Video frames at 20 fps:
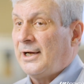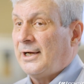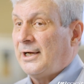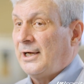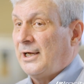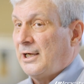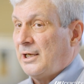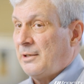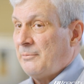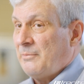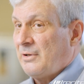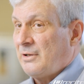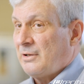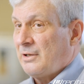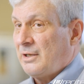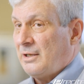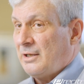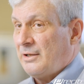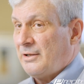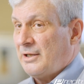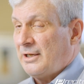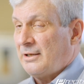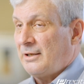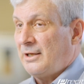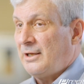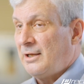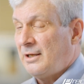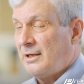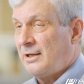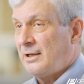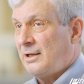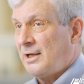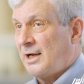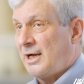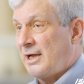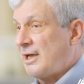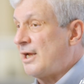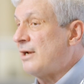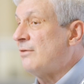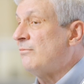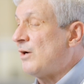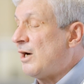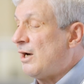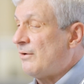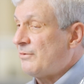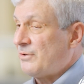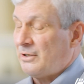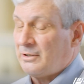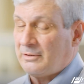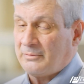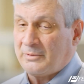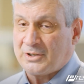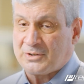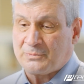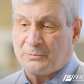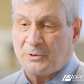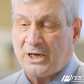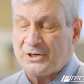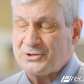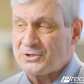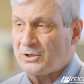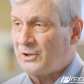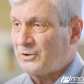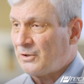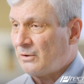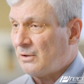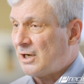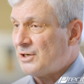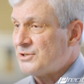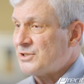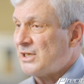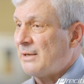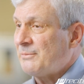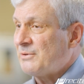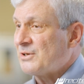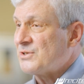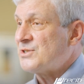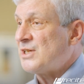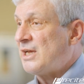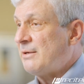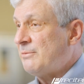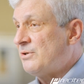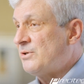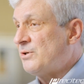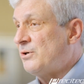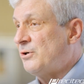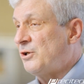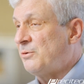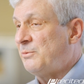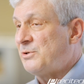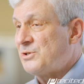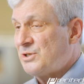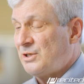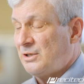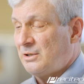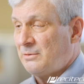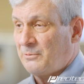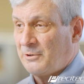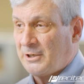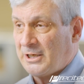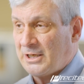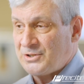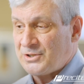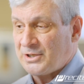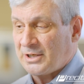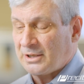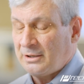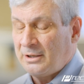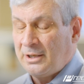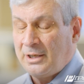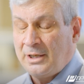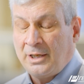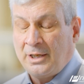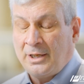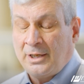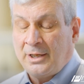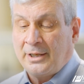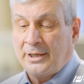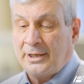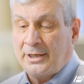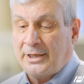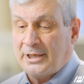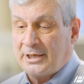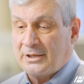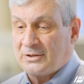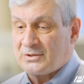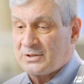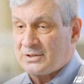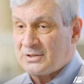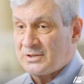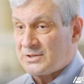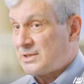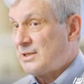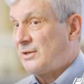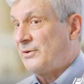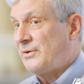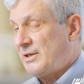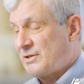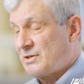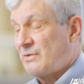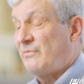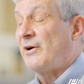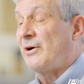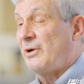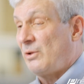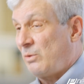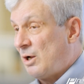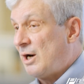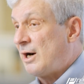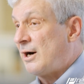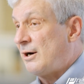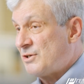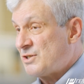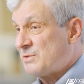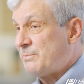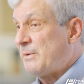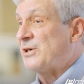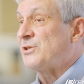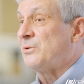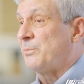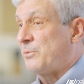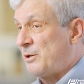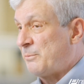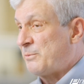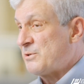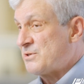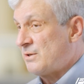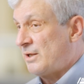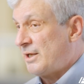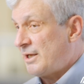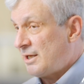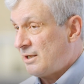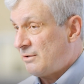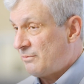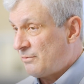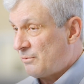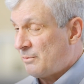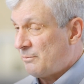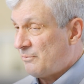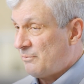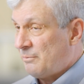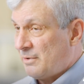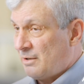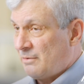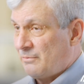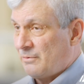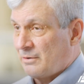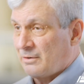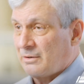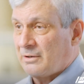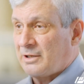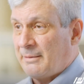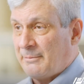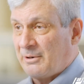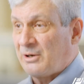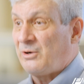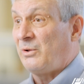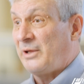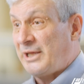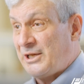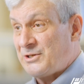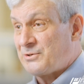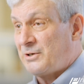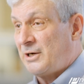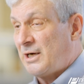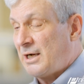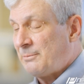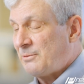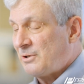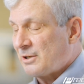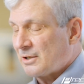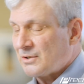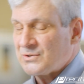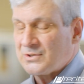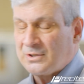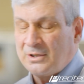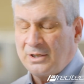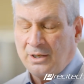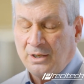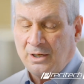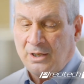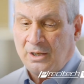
Um, then I got involved in this project called the Large Optics Diamond Turning Machine Project. And it's still it's a very large special purpose lathe for, for chemical laser optics.